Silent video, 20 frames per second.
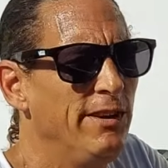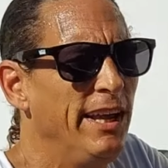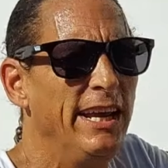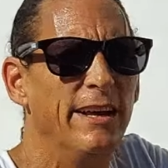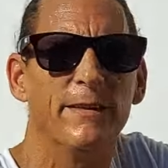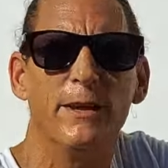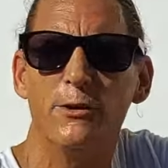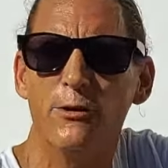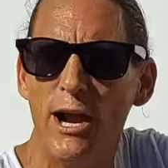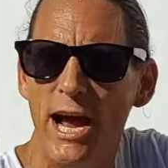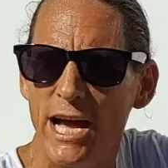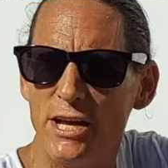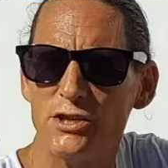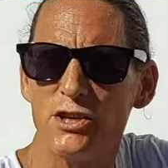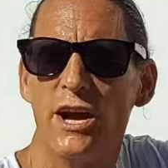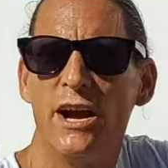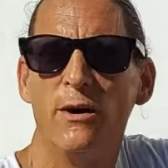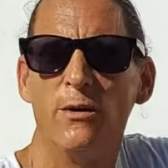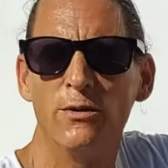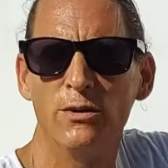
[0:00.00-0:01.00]
taking the trash
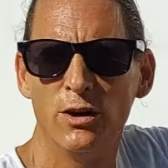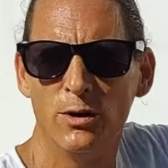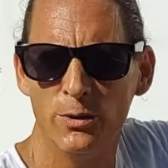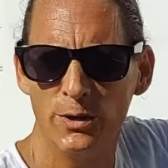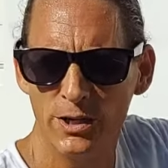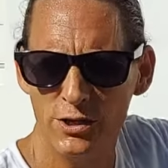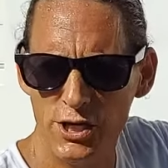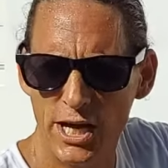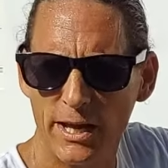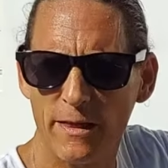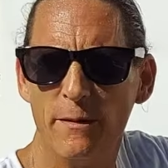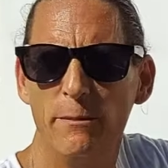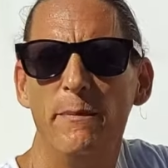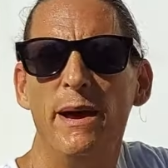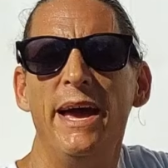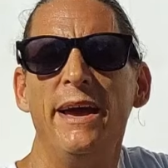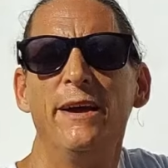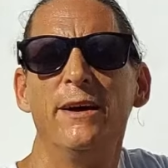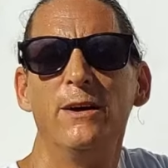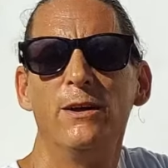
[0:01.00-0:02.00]
out, going to check the
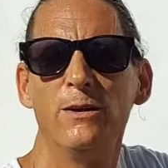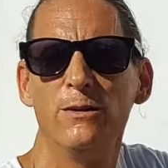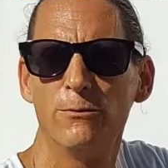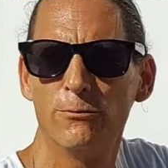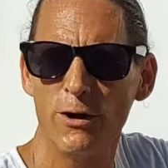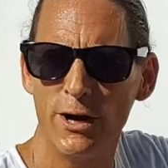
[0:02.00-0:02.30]
mail,